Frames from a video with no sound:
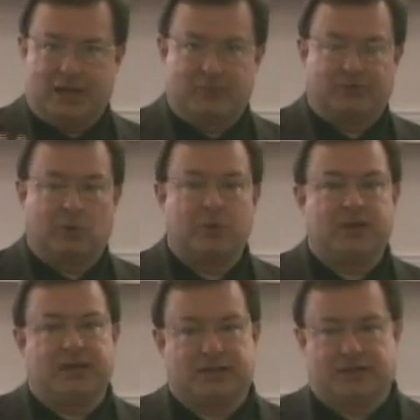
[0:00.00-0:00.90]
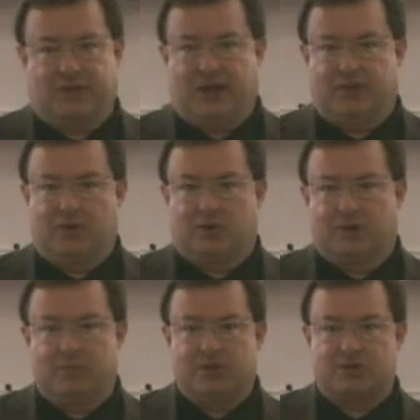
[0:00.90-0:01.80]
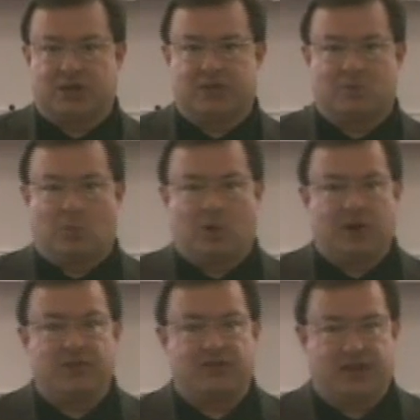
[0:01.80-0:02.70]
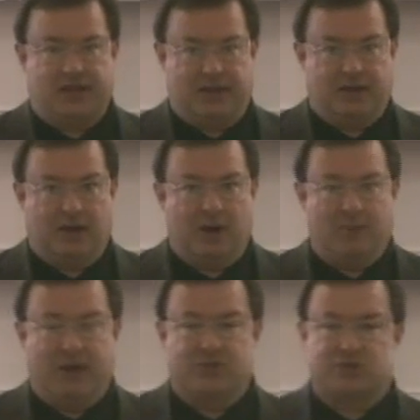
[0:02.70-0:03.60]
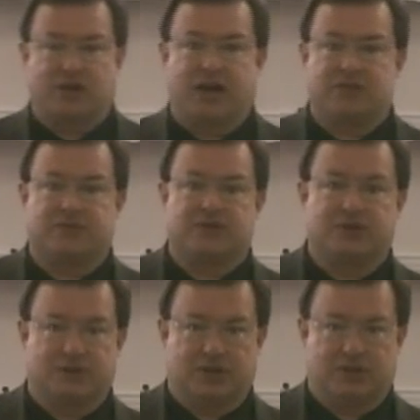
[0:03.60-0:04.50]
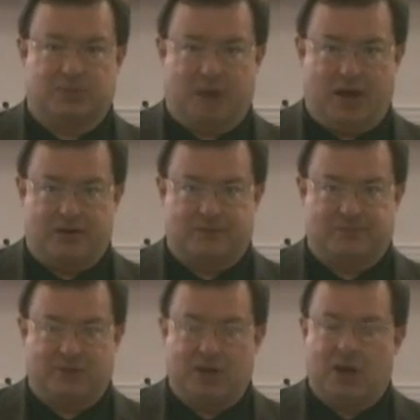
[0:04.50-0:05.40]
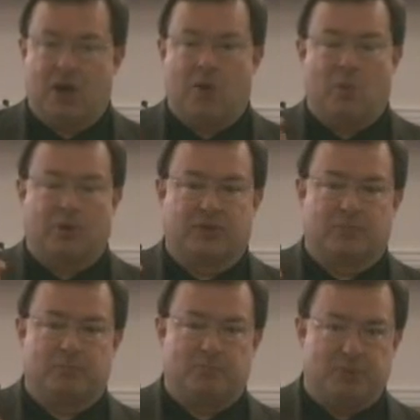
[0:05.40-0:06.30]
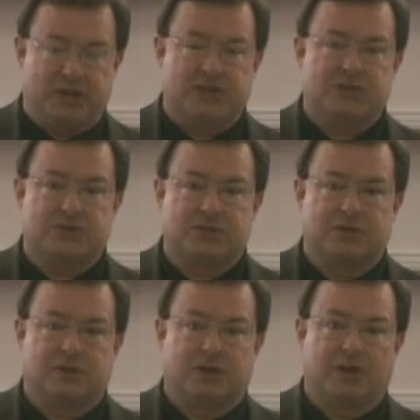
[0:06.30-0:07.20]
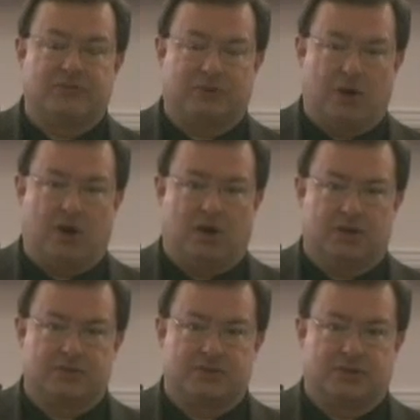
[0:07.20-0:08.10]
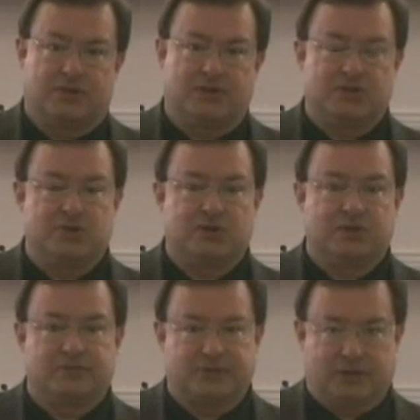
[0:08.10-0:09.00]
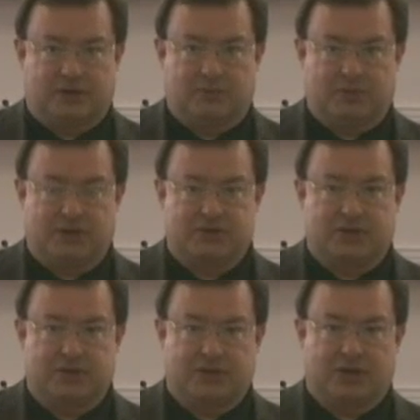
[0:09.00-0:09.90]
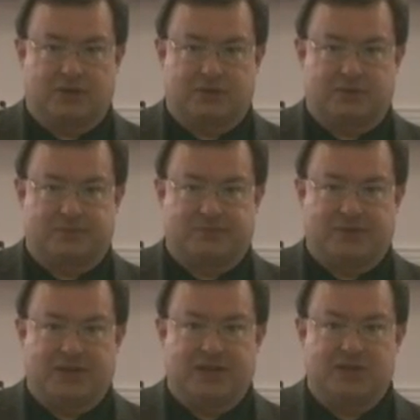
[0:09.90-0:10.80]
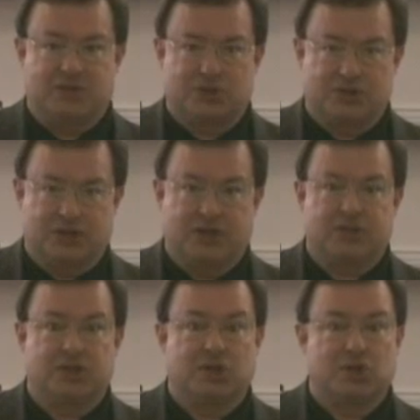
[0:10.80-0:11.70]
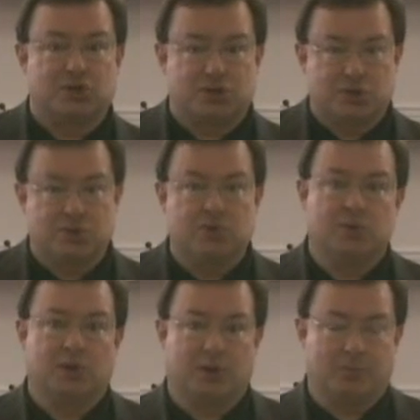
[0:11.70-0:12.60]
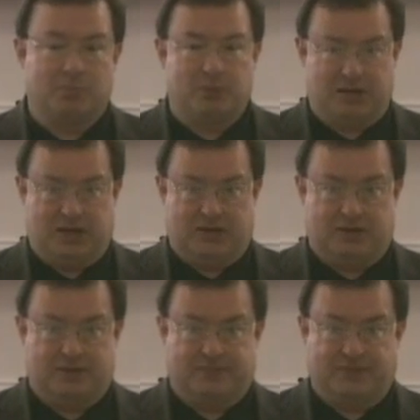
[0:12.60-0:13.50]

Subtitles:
Now, before we get to that, though, let me say one thing about the size of the conducting pattern. One of the biggest flaws that you can develop as a conductor is conducting too big.